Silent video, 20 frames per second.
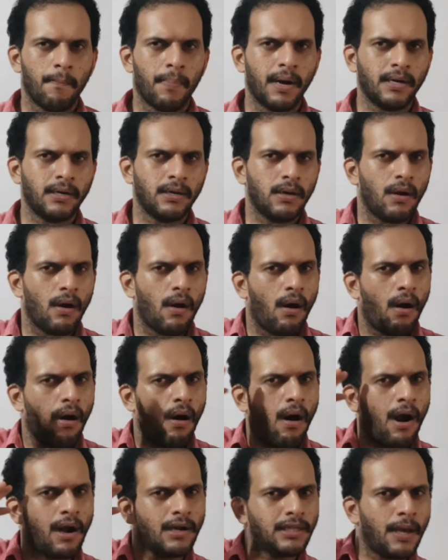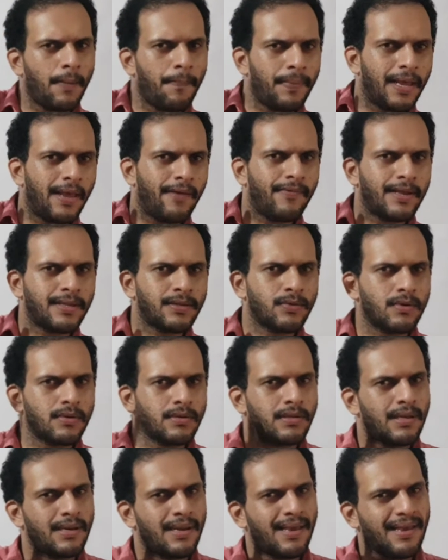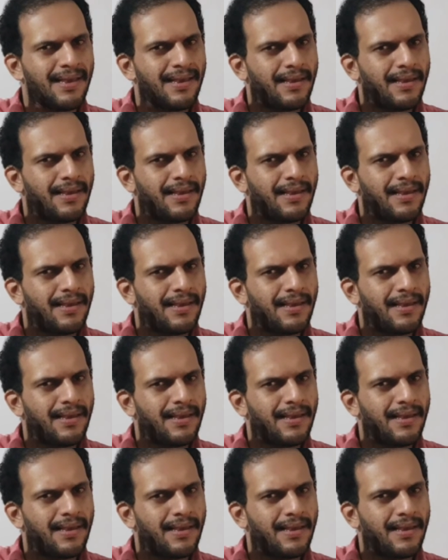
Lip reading: But all the previous question,